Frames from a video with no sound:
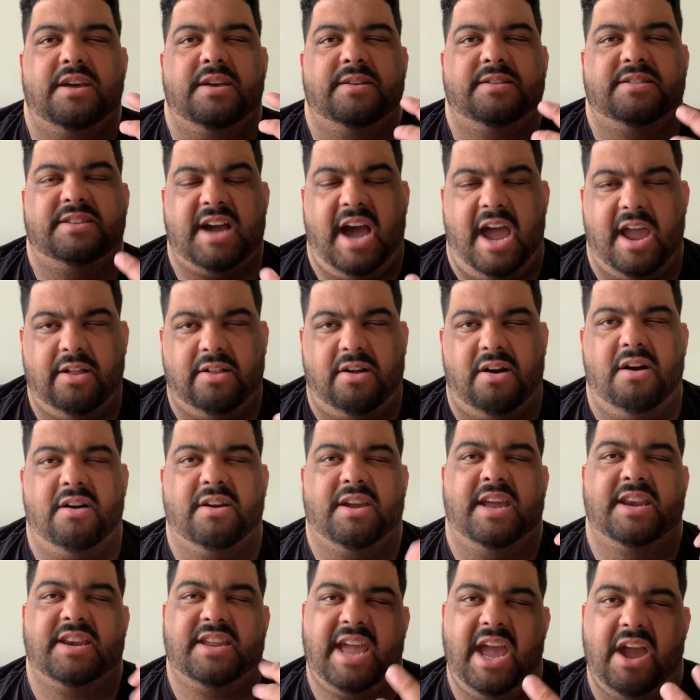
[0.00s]
dialogue
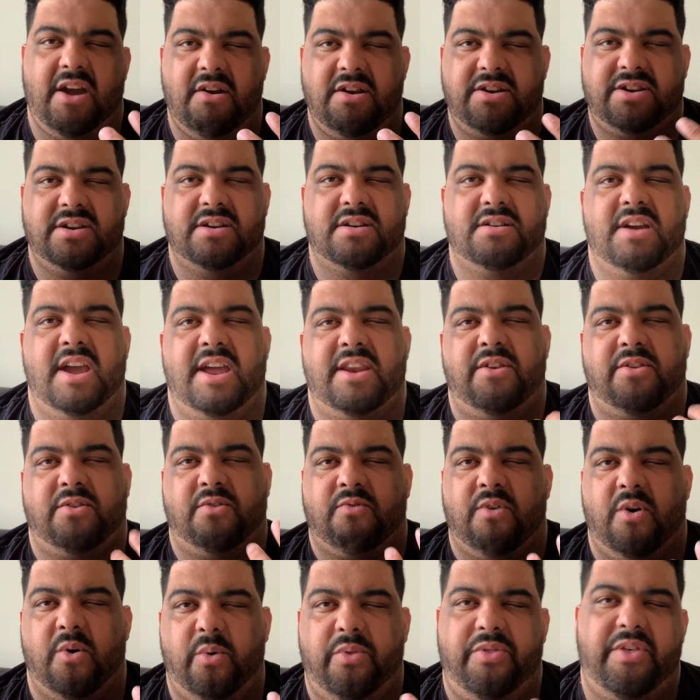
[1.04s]
and character and
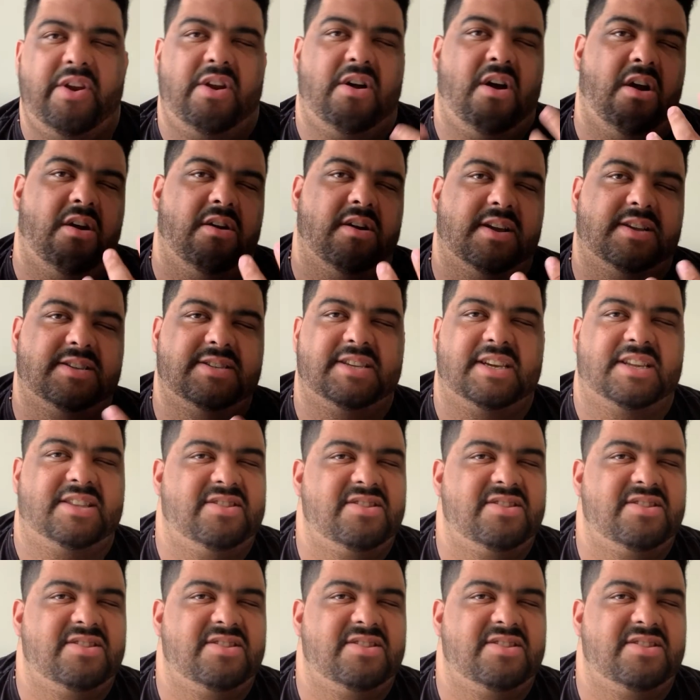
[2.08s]
growth and arcs. Like